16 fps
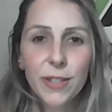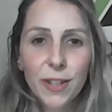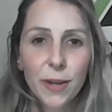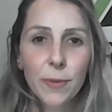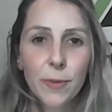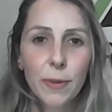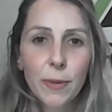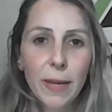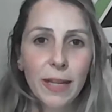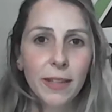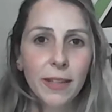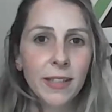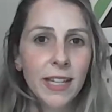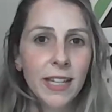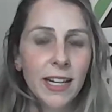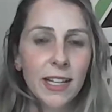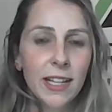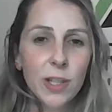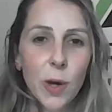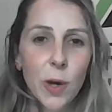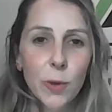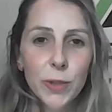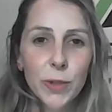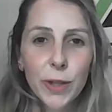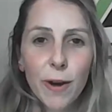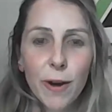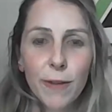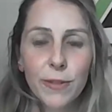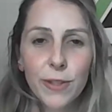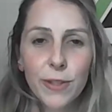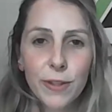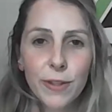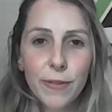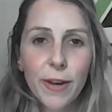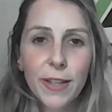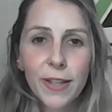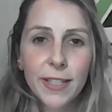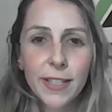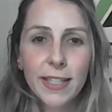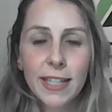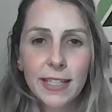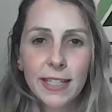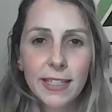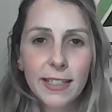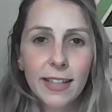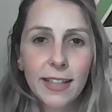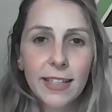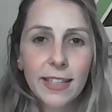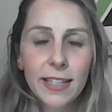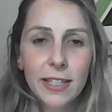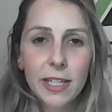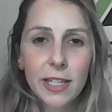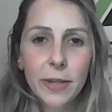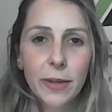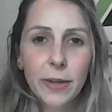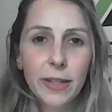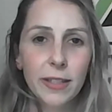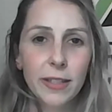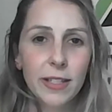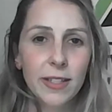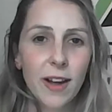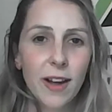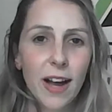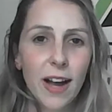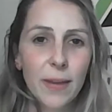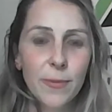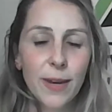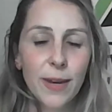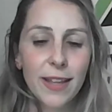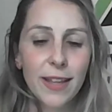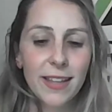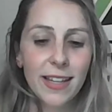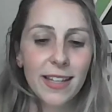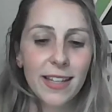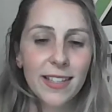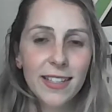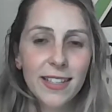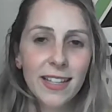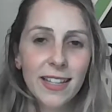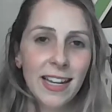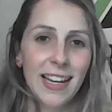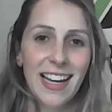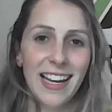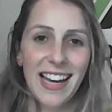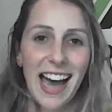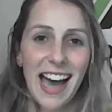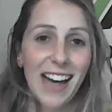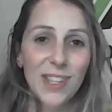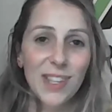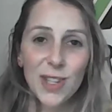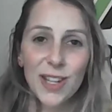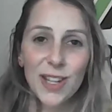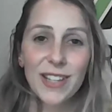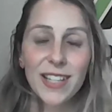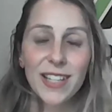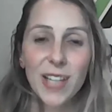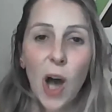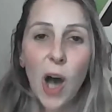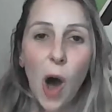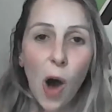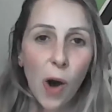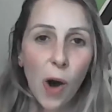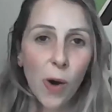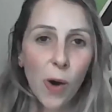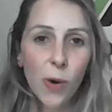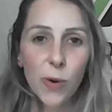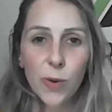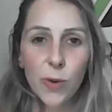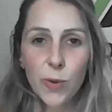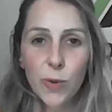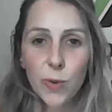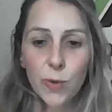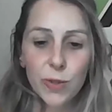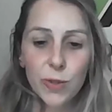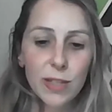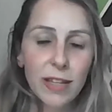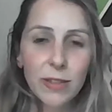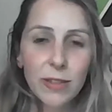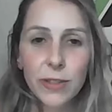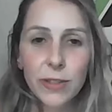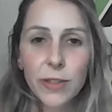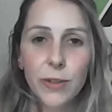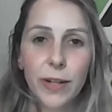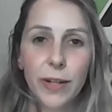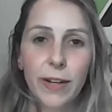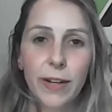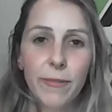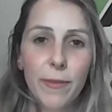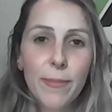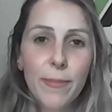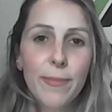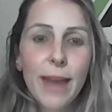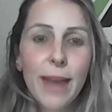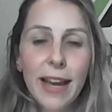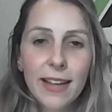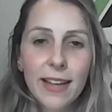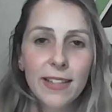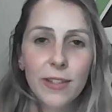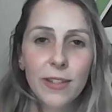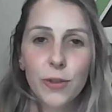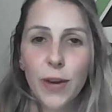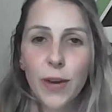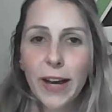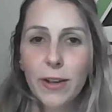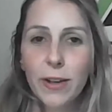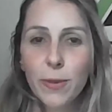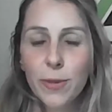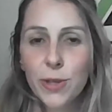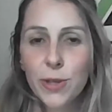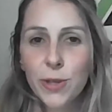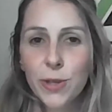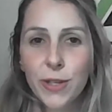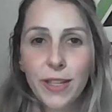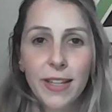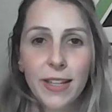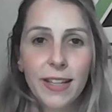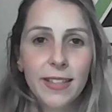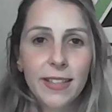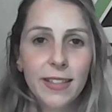We're being told to go off to university and study interior design, where this whole industry of amazing trade opportunities.